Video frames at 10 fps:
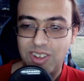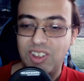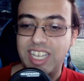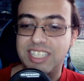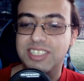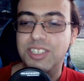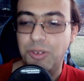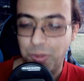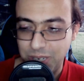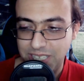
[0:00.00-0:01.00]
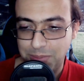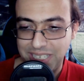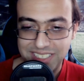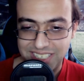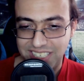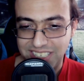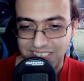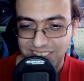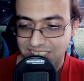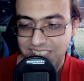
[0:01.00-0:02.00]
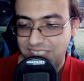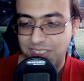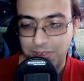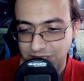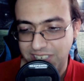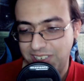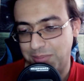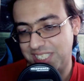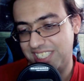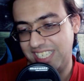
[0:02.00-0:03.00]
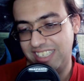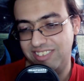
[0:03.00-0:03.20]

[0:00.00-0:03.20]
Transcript: it's really amazing. You really are missing out,